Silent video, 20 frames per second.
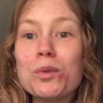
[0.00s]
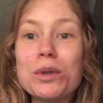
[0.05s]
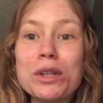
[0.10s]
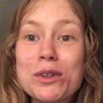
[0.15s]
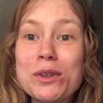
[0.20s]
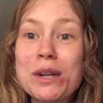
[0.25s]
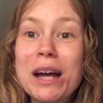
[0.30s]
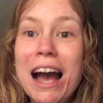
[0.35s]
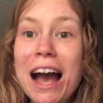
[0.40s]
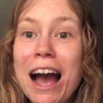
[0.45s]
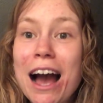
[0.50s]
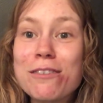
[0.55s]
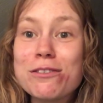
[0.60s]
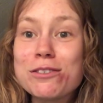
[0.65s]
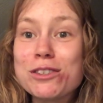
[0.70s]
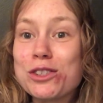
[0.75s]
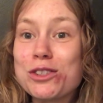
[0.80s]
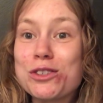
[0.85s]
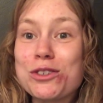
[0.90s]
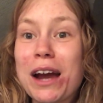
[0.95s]
We don't have
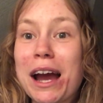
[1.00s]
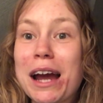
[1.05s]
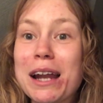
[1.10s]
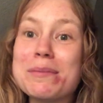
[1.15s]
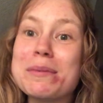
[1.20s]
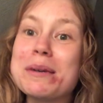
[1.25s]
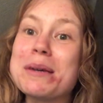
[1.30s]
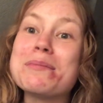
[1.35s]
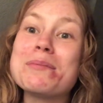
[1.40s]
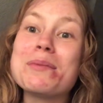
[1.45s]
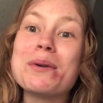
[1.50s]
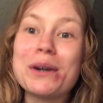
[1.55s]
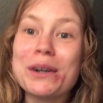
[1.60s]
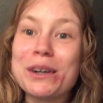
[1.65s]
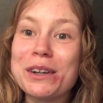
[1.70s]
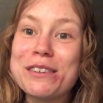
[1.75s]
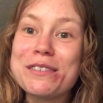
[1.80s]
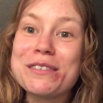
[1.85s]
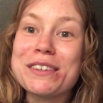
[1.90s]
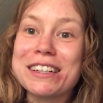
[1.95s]
to try to be
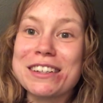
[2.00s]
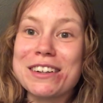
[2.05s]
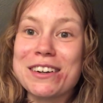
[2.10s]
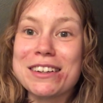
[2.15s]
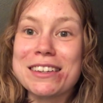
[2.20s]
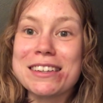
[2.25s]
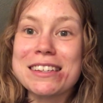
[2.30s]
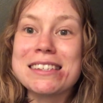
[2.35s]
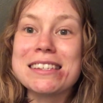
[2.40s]
perfect all the